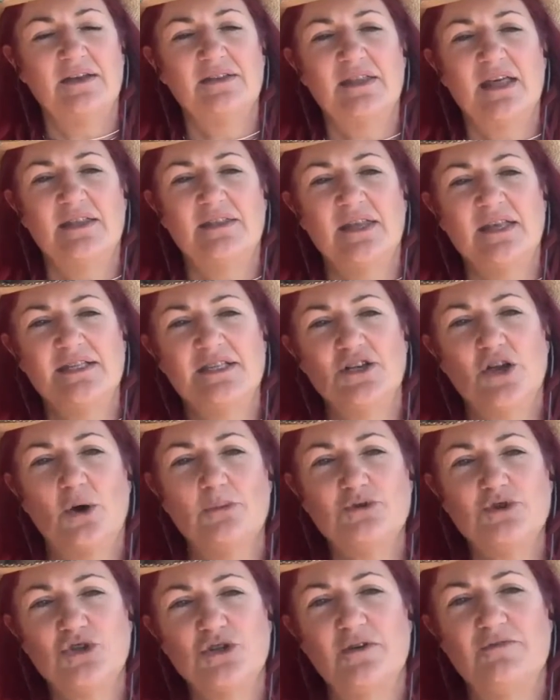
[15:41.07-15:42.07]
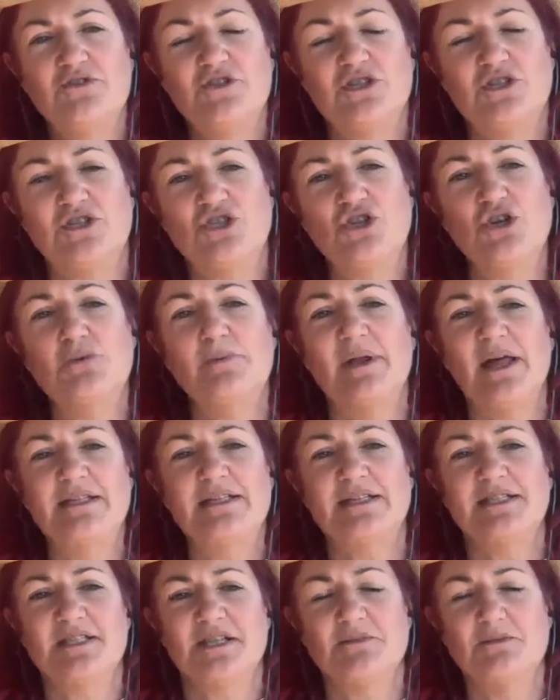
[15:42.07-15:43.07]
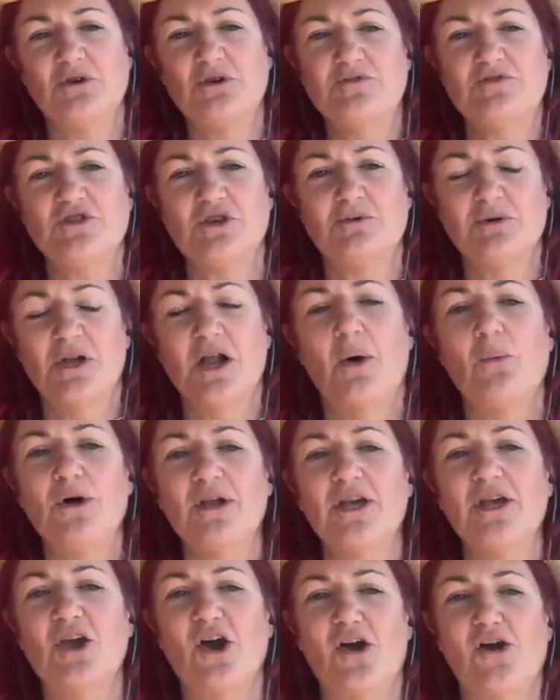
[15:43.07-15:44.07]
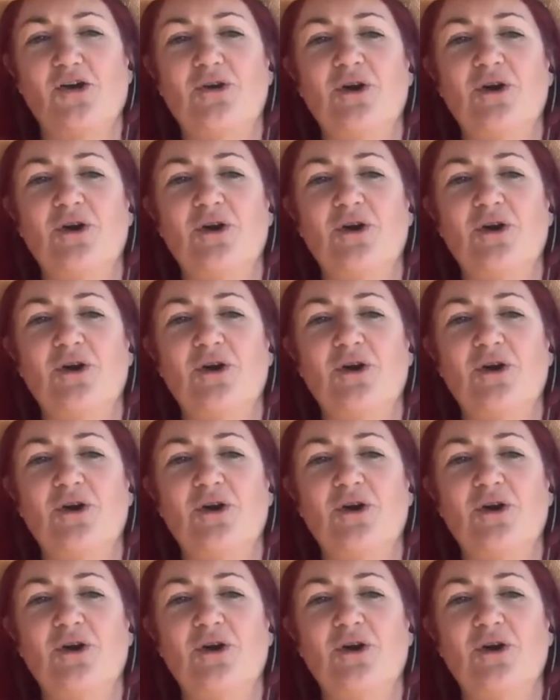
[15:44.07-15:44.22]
that there's an option of t- two places to move to, and I want to go.